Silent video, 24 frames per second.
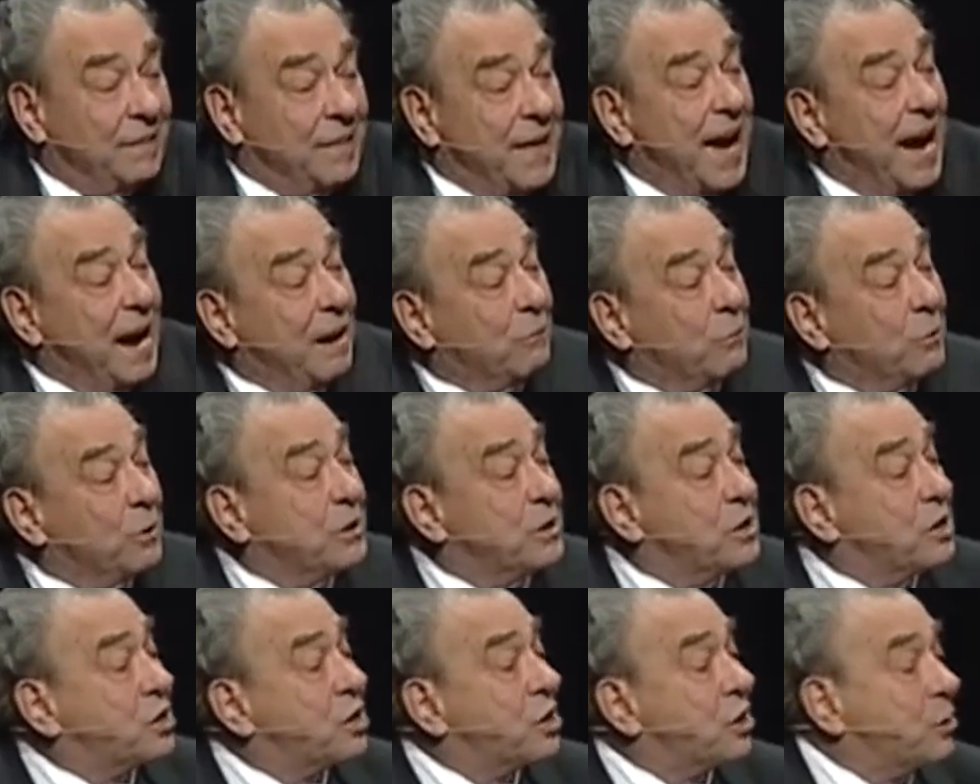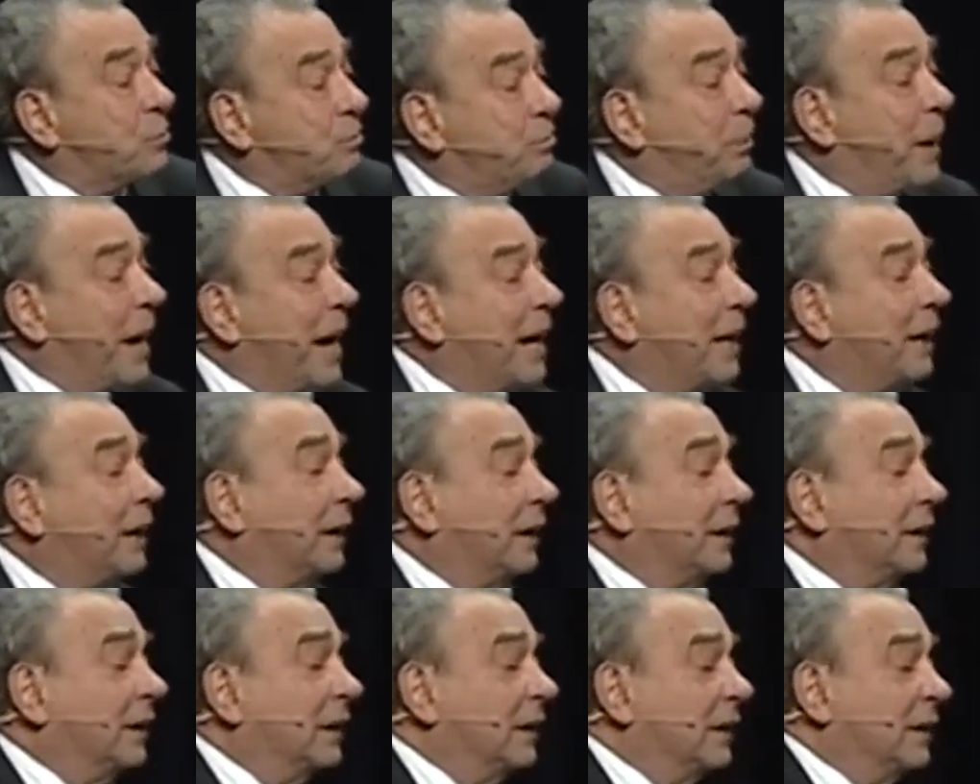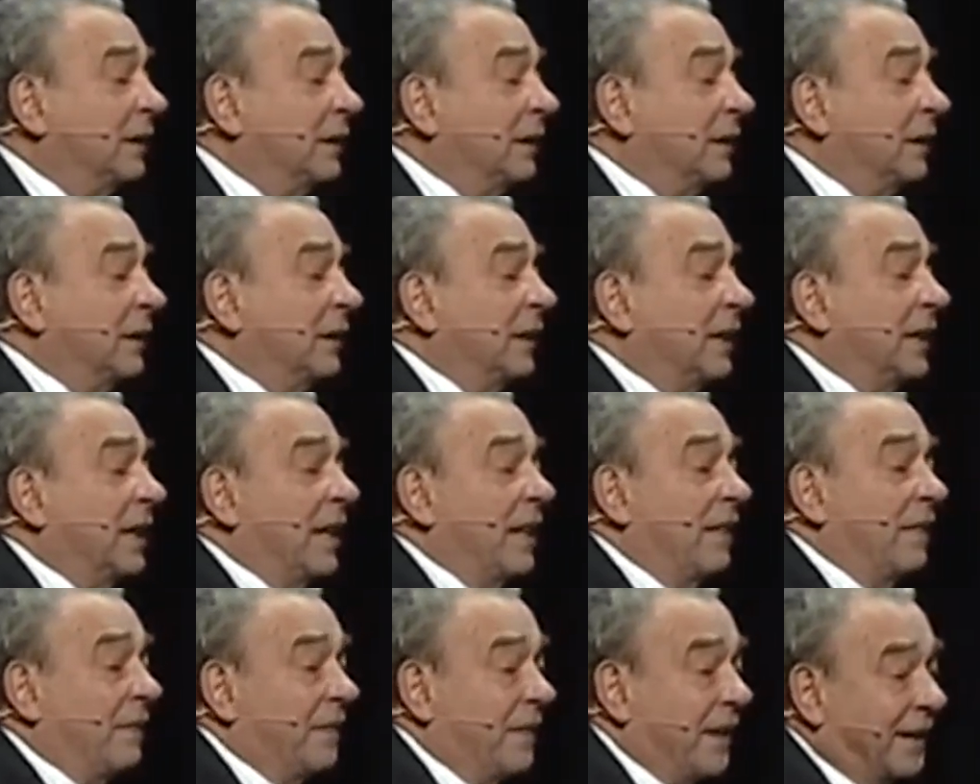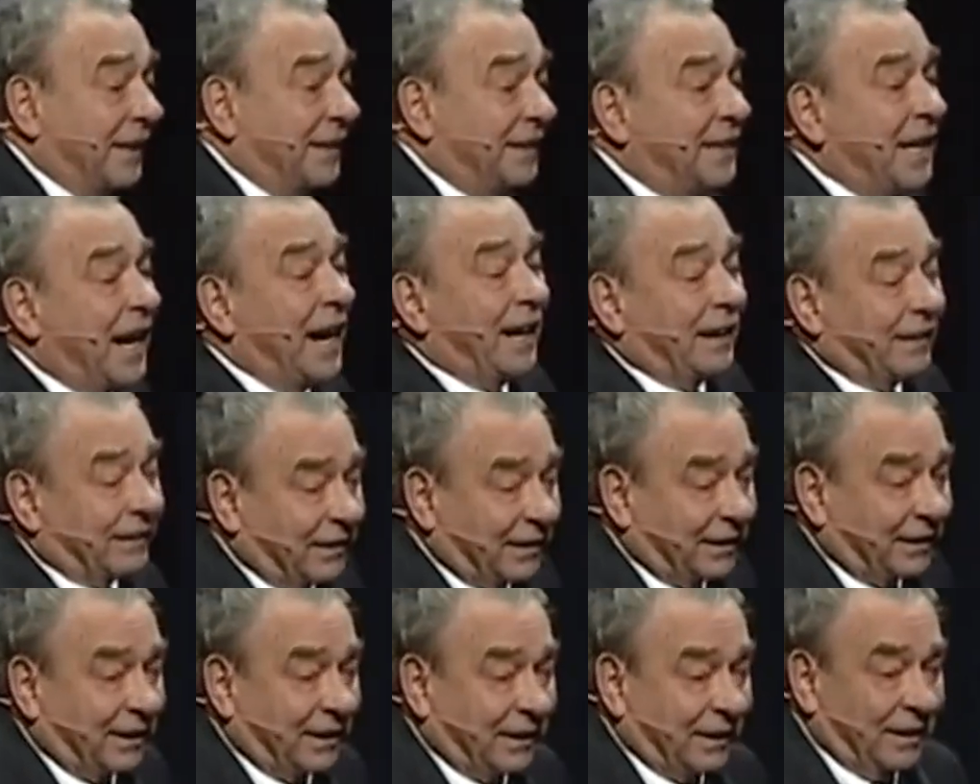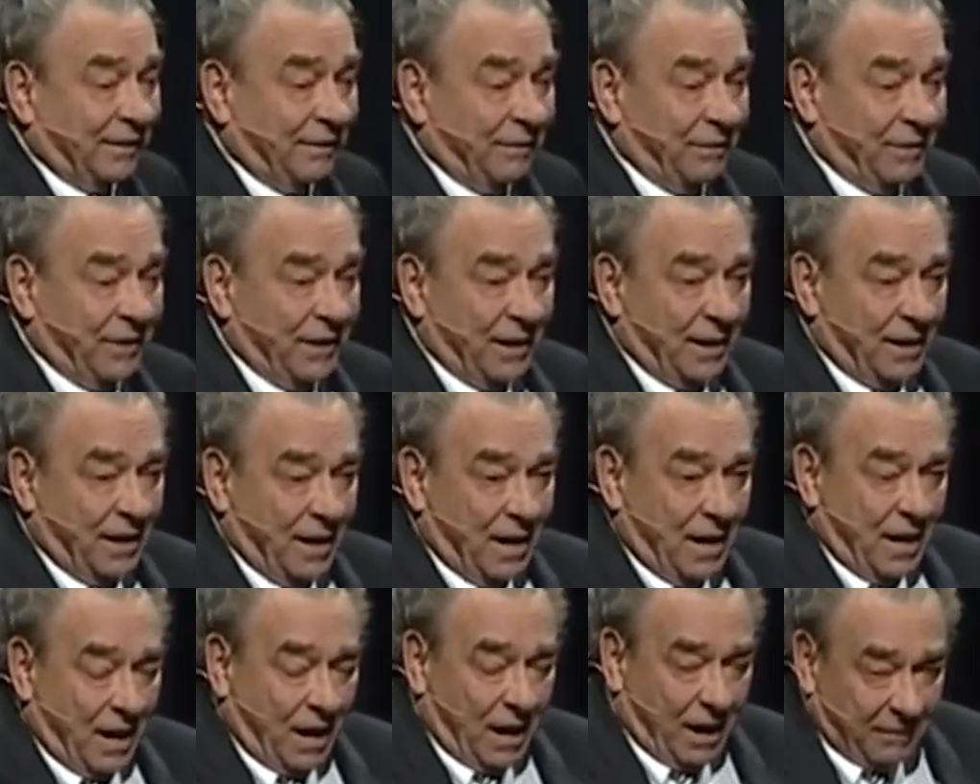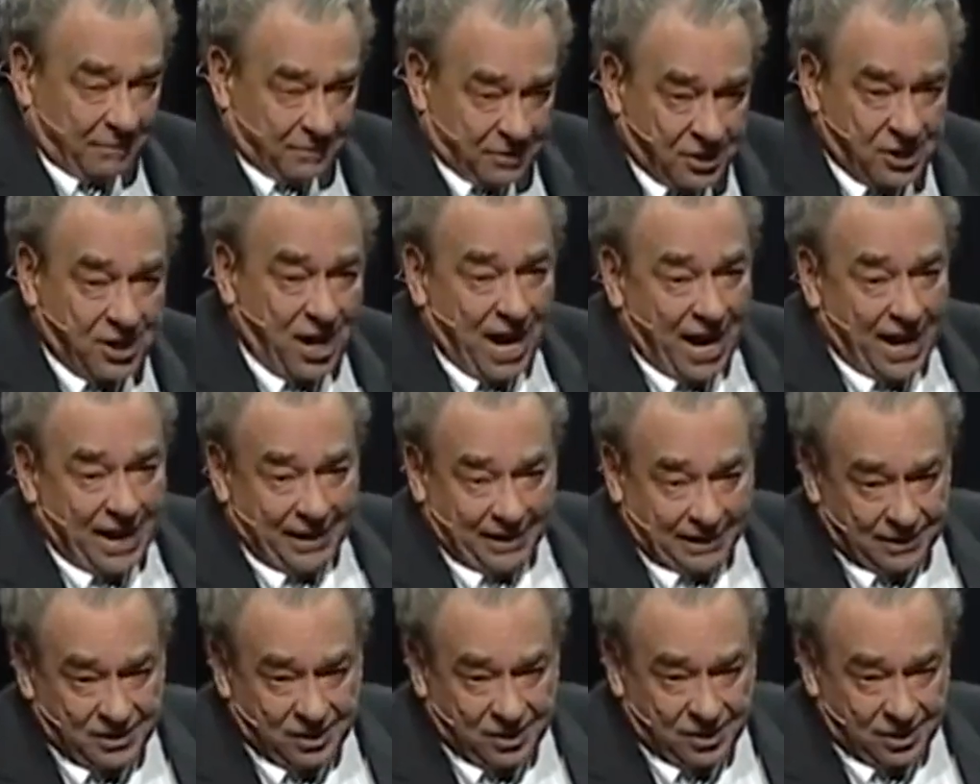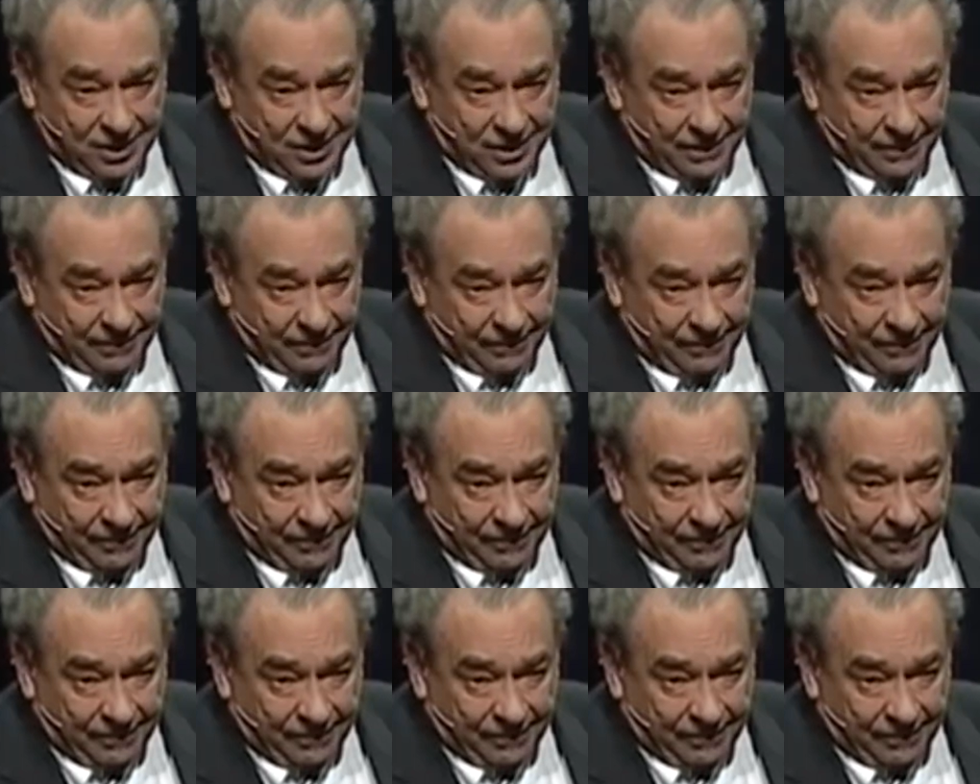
That would spell the death of science.